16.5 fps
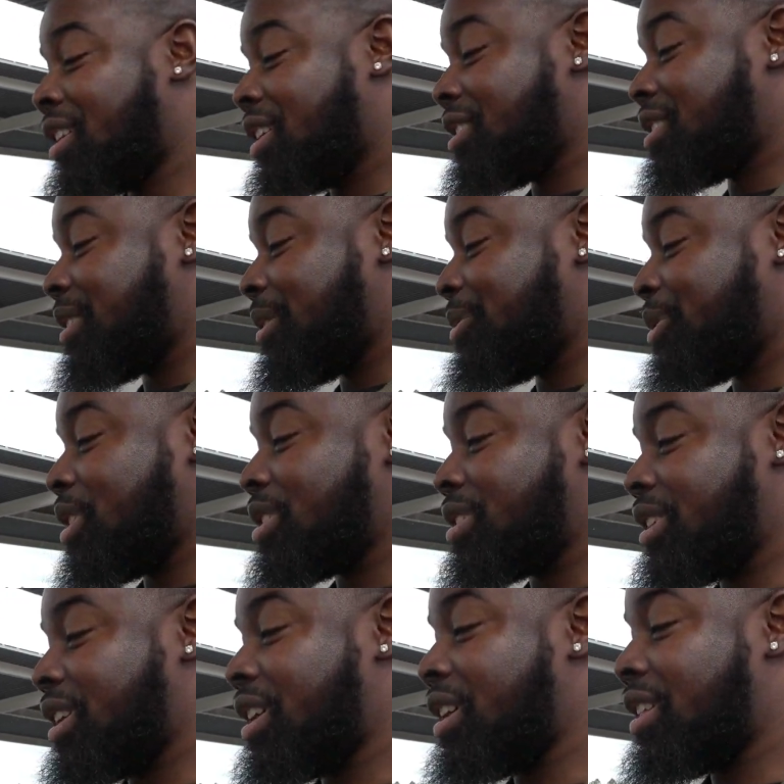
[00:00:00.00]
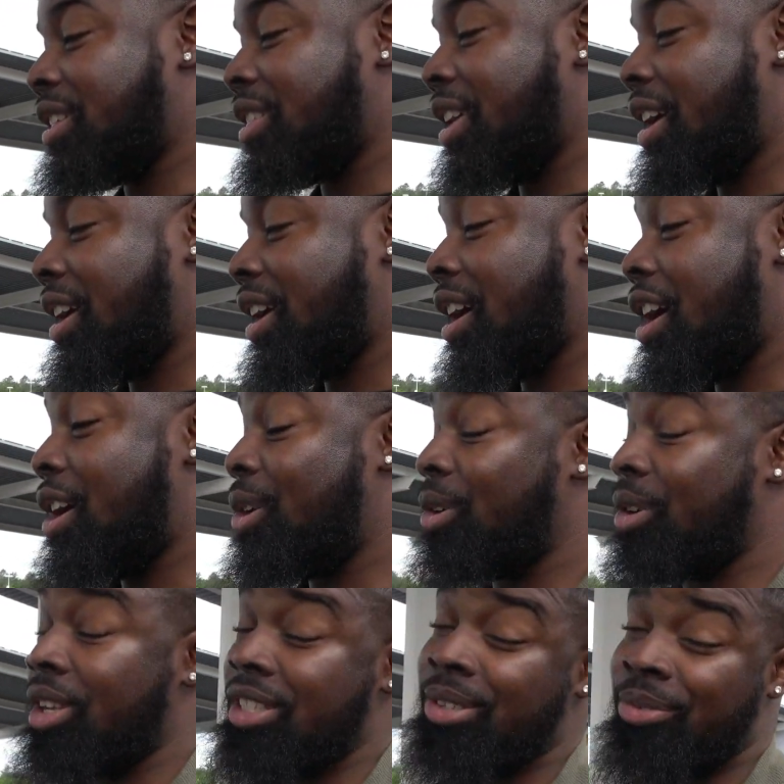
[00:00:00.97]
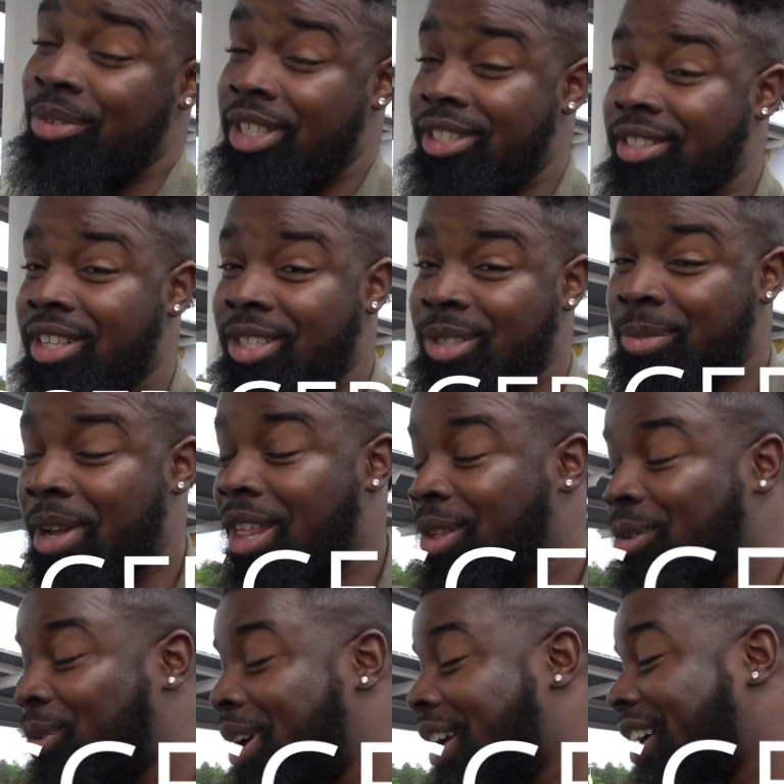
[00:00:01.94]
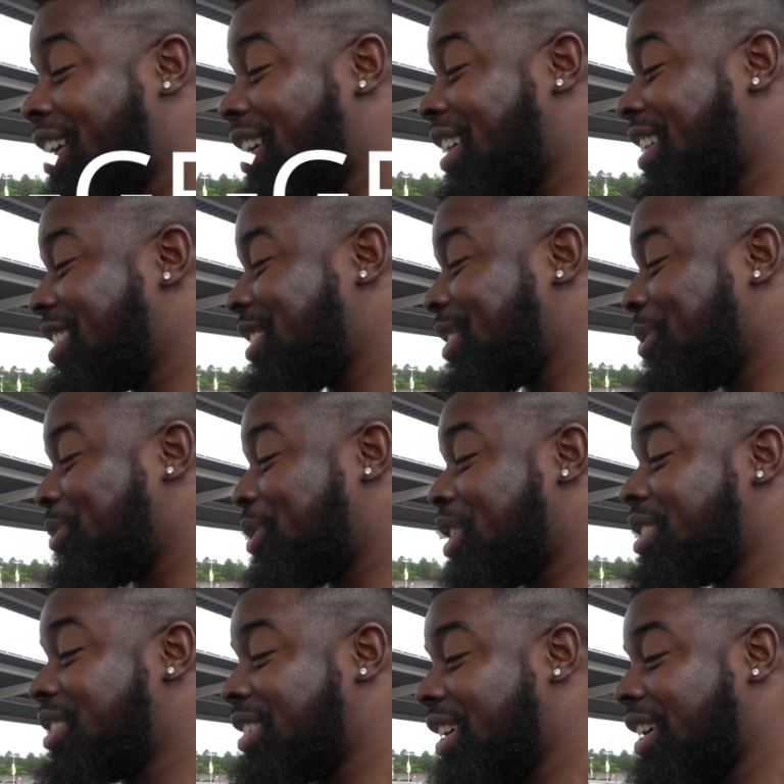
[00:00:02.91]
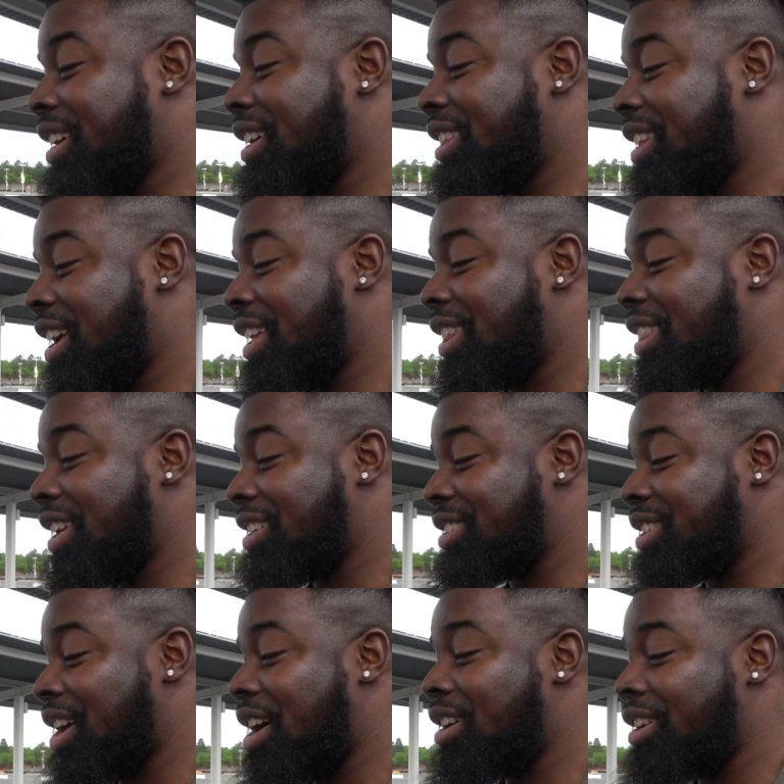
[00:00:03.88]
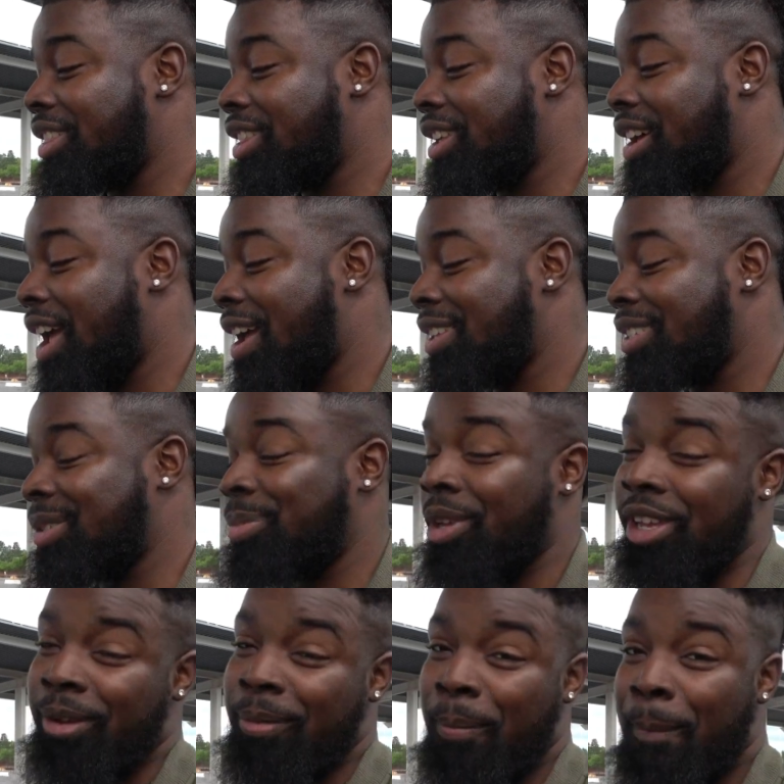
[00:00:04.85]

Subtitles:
It's the first year they, it's a V6 by the way. It's the first year that they started the 8-speed.